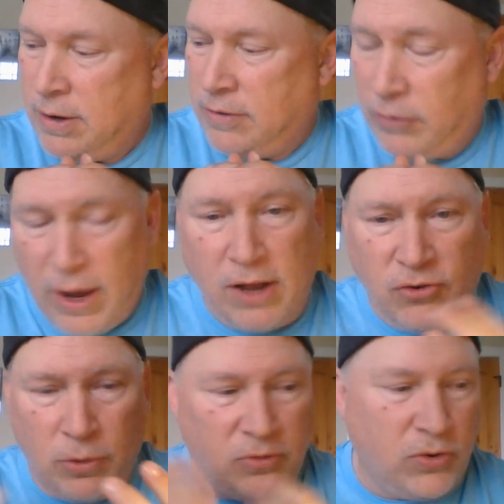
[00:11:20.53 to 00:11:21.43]
So yeah,
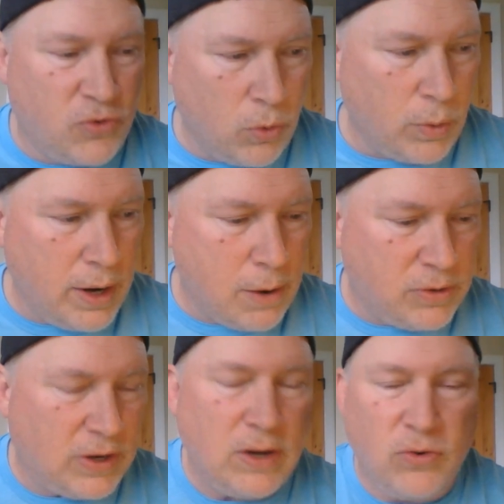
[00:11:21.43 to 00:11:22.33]
gems and jewelry, I would
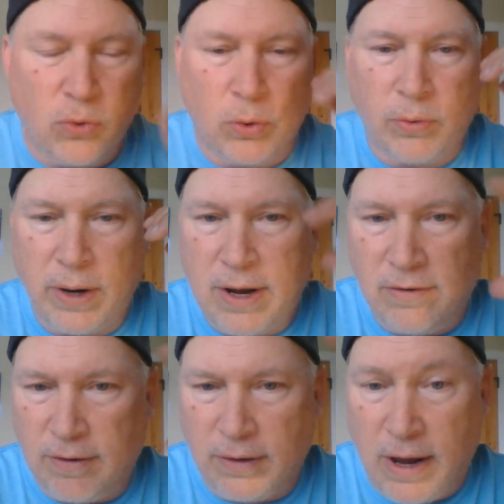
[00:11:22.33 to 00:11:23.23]
say jewelry
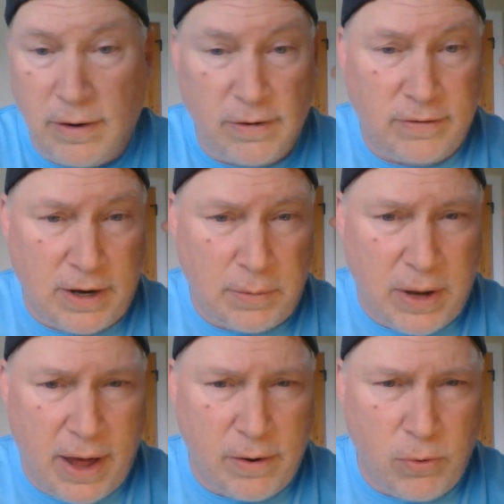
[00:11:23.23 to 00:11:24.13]
is in kind of the same
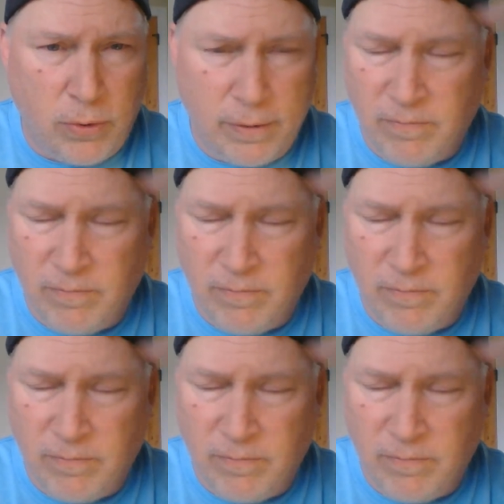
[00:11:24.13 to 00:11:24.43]
category.